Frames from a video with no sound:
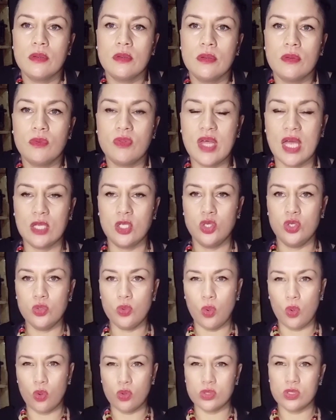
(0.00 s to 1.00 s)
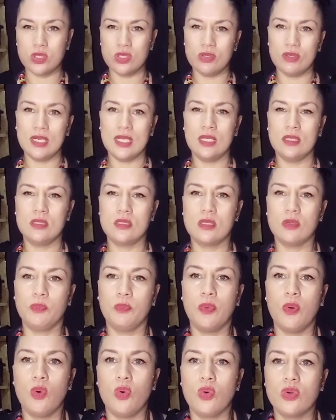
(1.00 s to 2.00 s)
that you also need
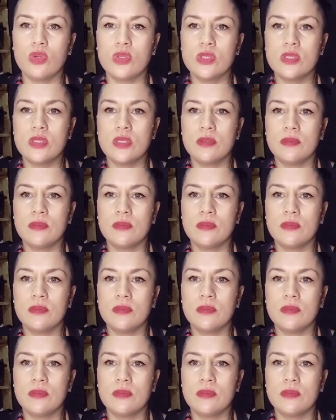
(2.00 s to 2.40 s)
support,